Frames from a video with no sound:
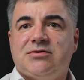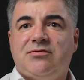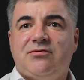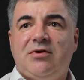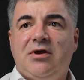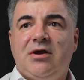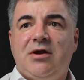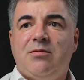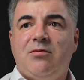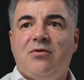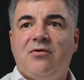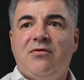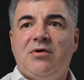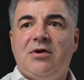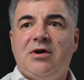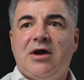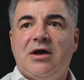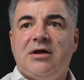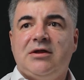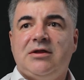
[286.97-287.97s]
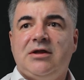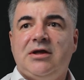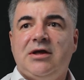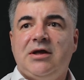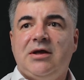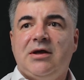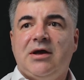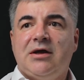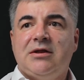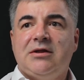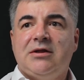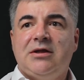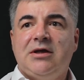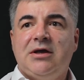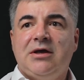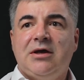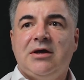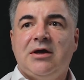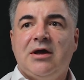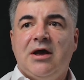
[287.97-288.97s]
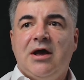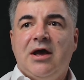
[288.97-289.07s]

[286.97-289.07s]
really moving at the